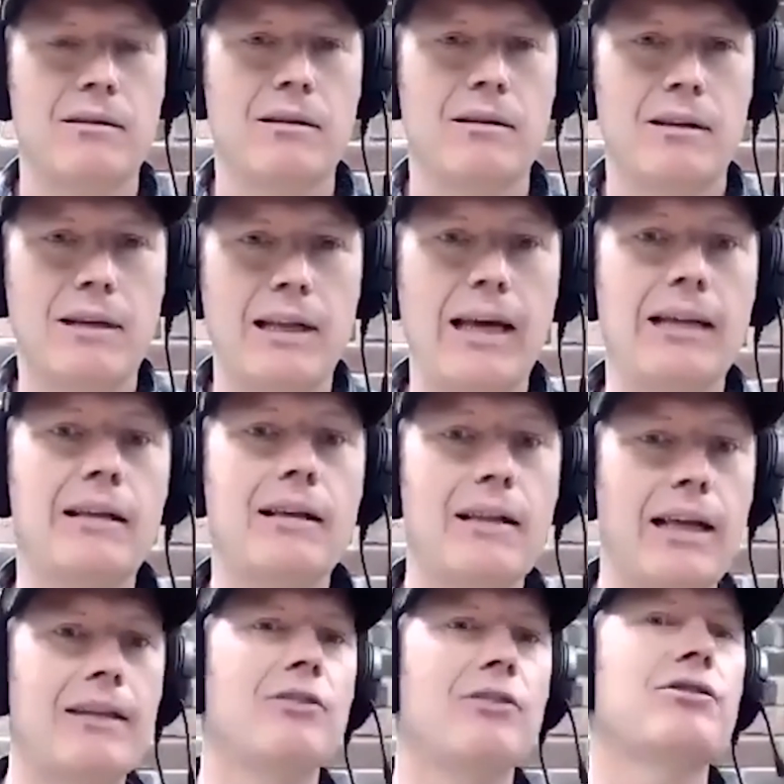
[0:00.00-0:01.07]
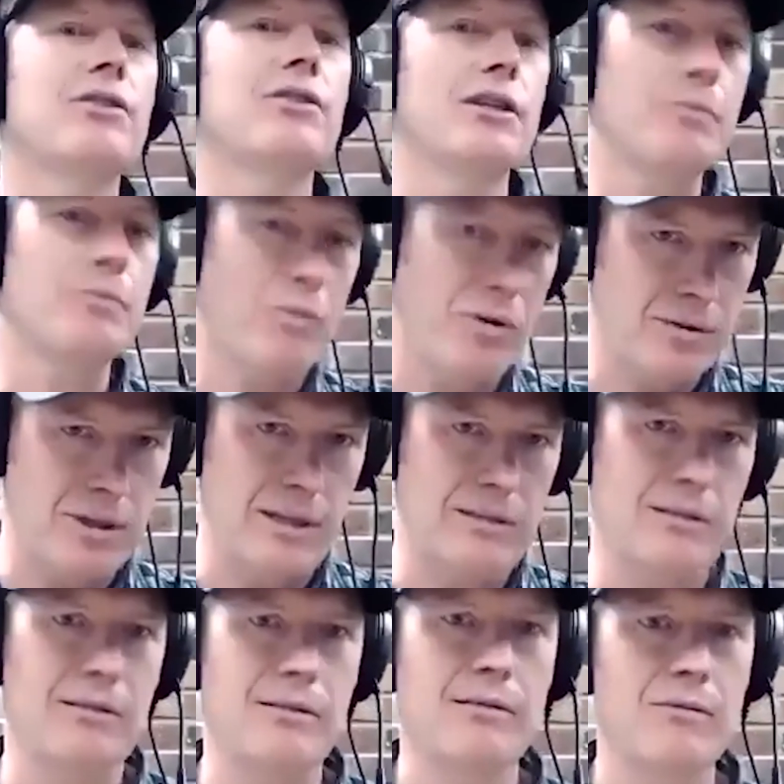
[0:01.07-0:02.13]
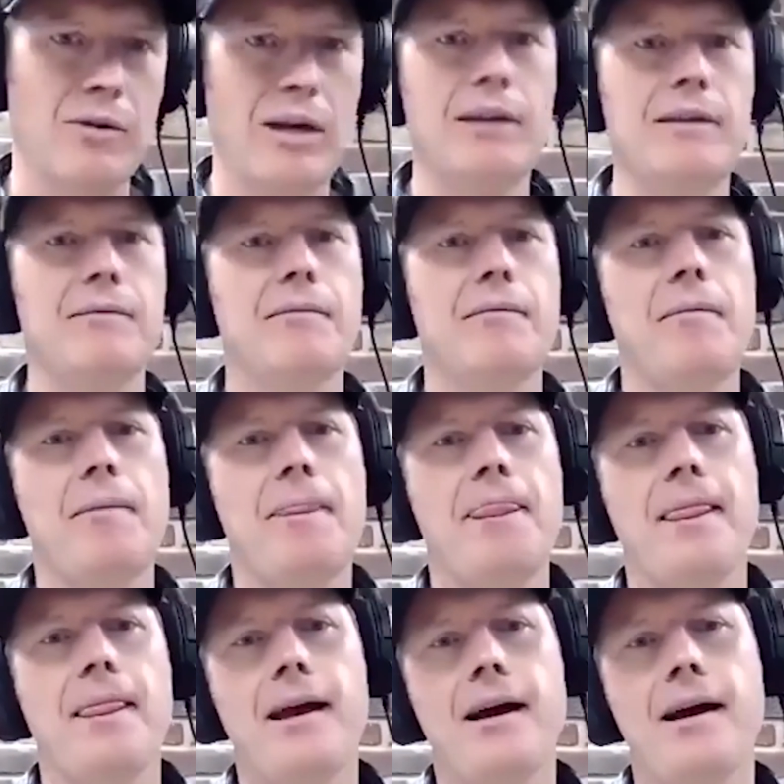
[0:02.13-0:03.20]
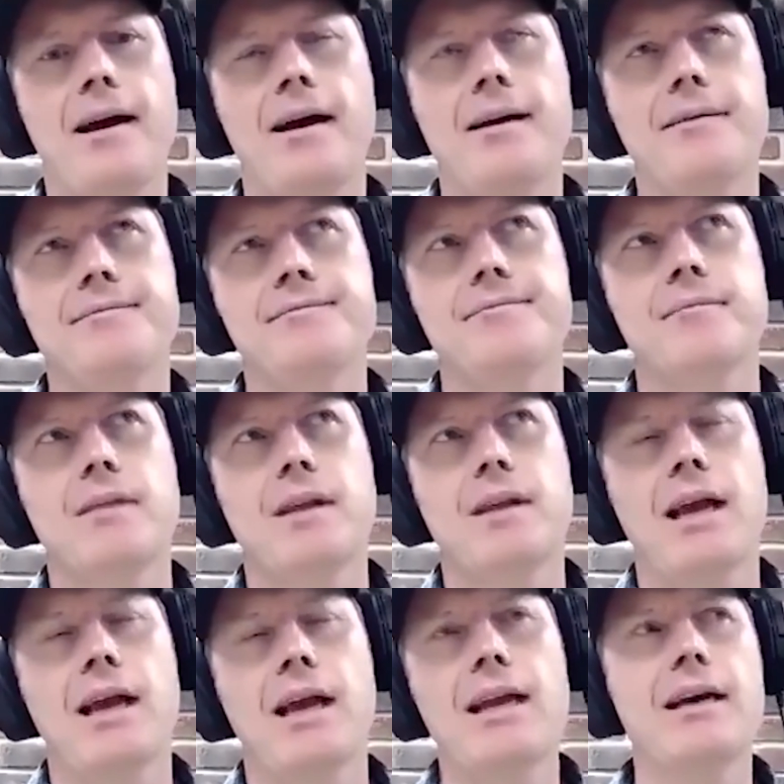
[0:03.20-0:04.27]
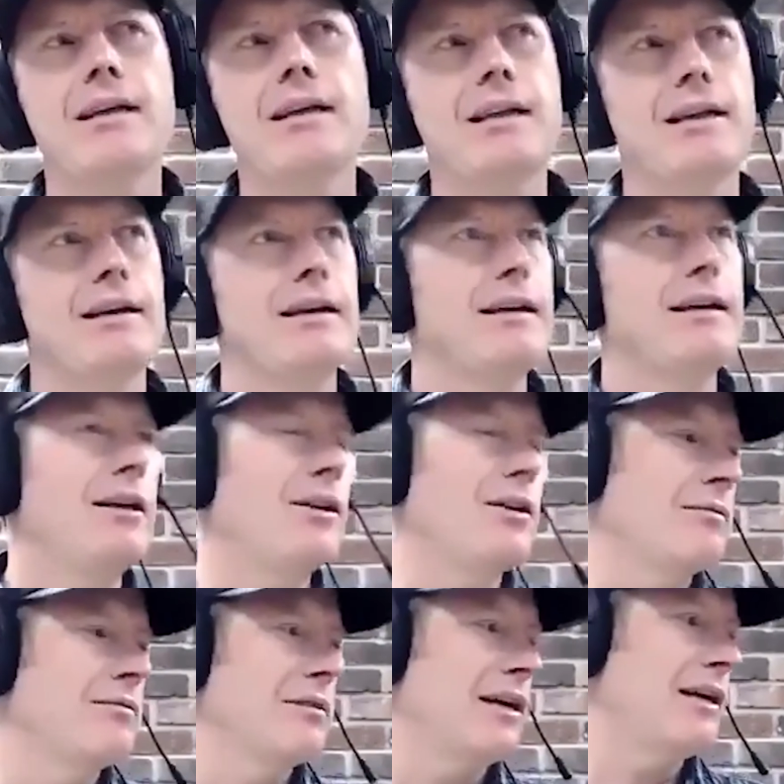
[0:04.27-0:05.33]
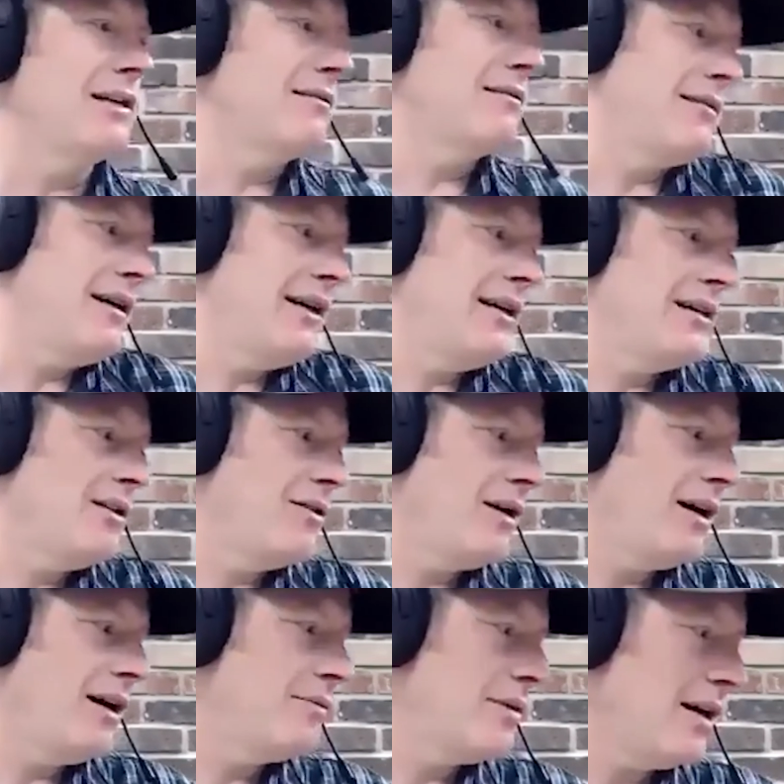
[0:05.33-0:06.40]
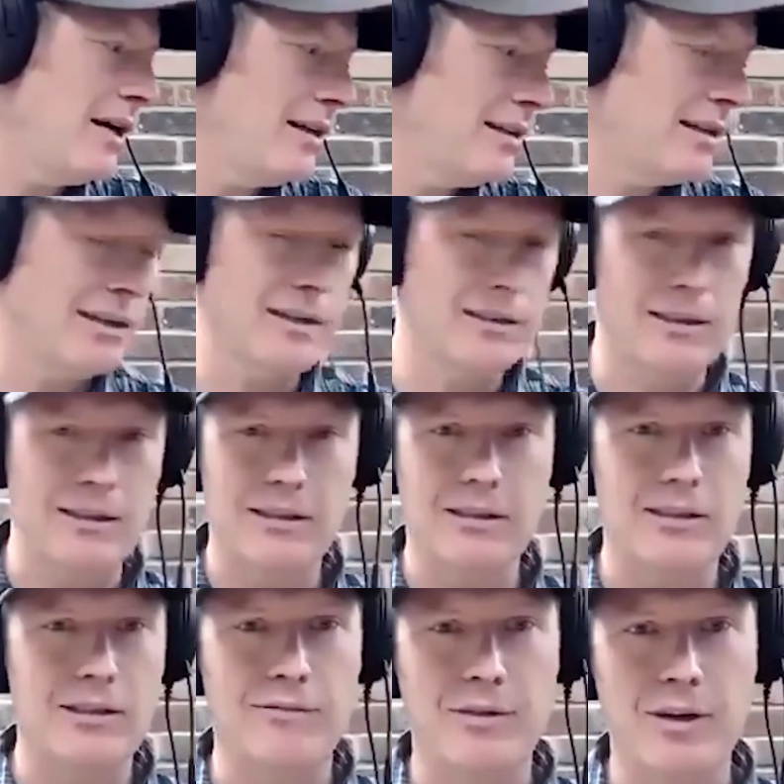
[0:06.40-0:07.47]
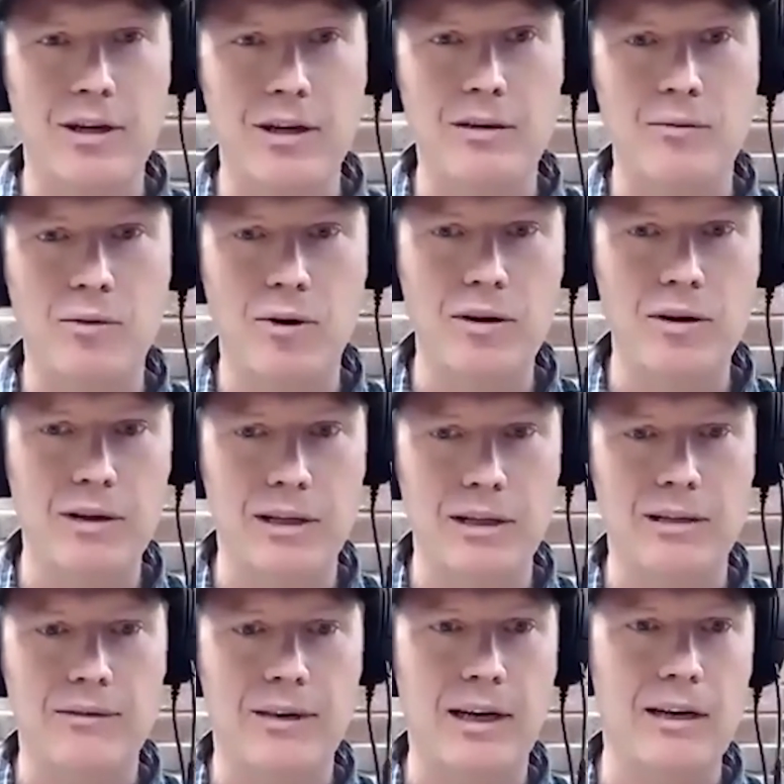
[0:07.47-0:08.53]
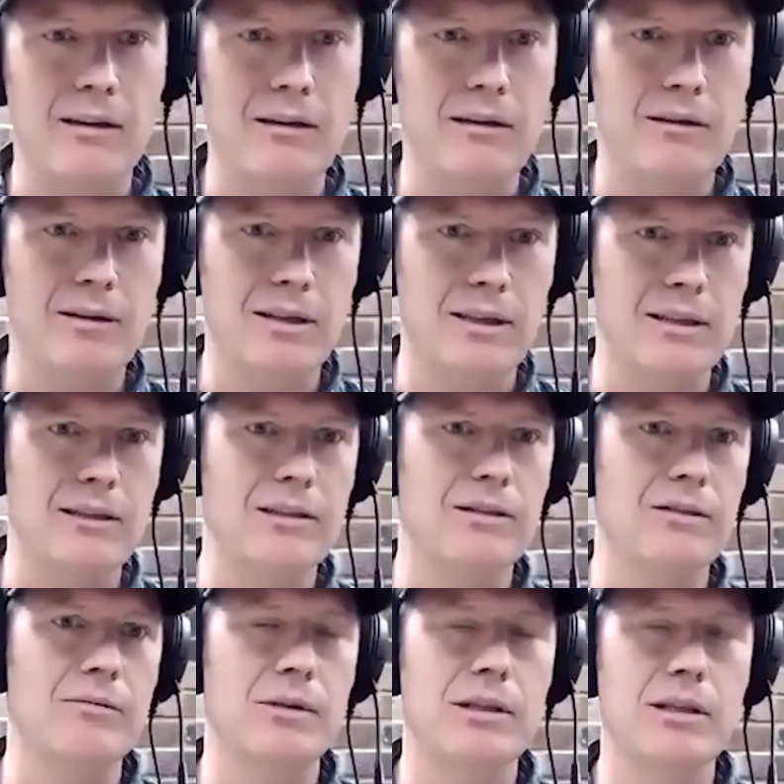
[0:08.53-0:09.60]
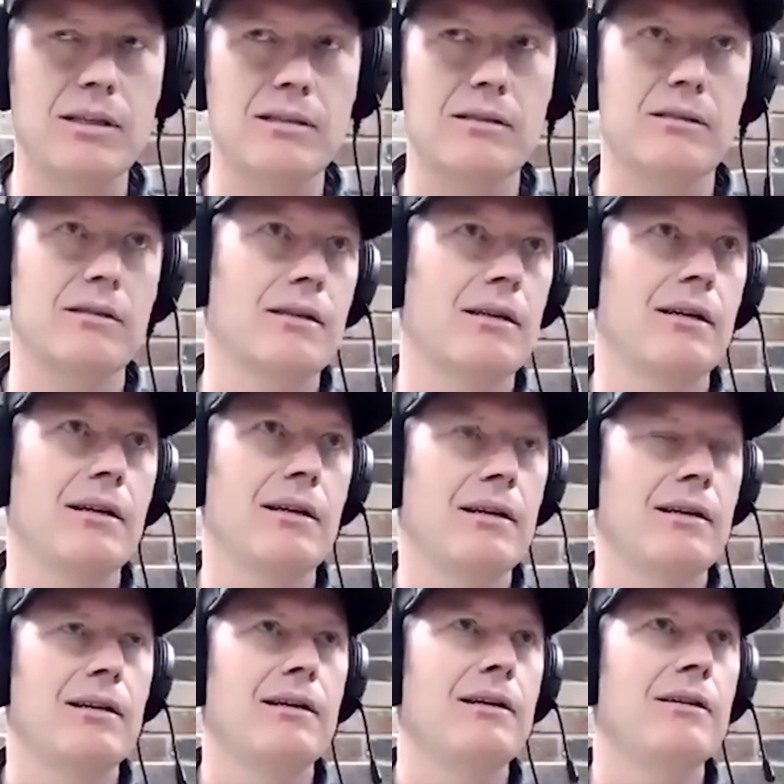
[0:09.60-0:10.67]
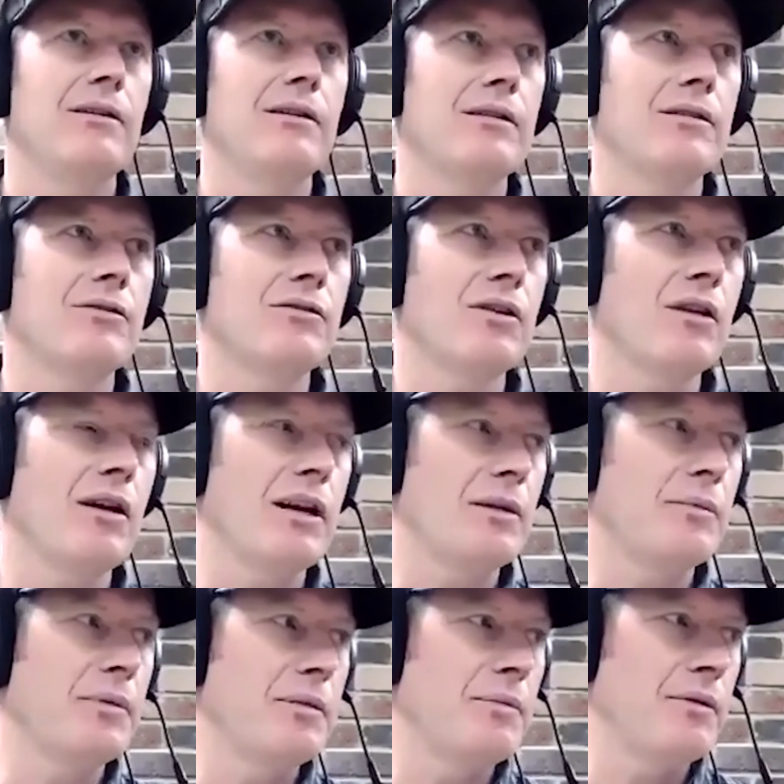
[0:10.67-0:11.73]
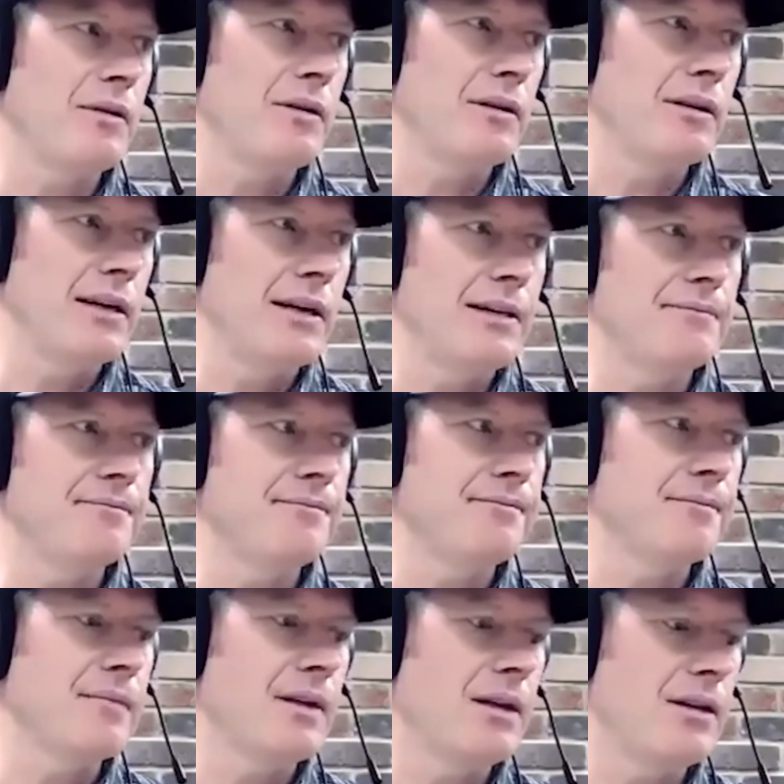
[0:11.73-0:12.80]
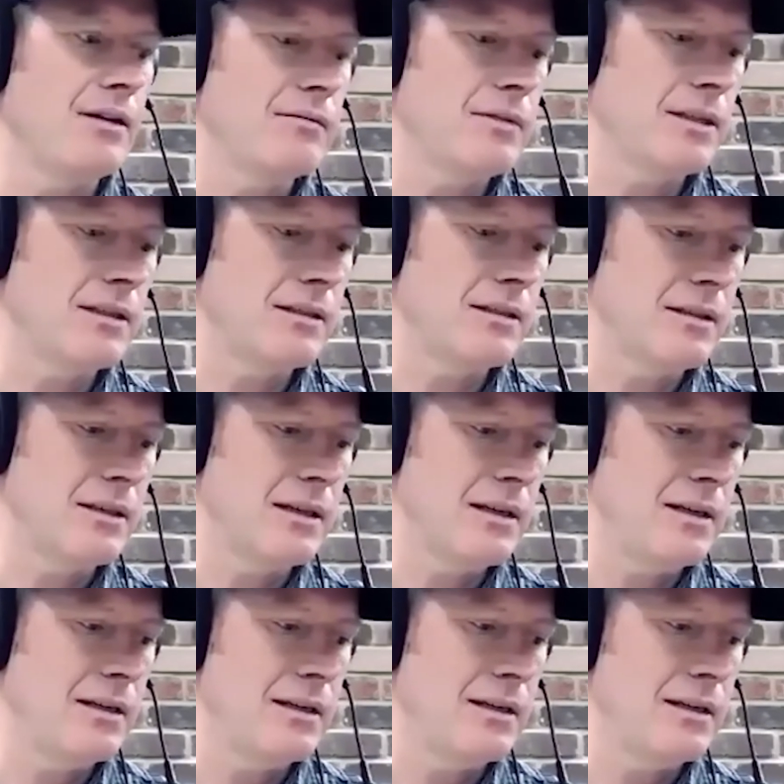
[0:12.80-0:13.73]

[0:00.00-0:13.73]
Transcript: Yeah. Then there's this process, right? And I think, I don't know. I think this is very worthy of Kayla looking into, because I think there's a lot of people, that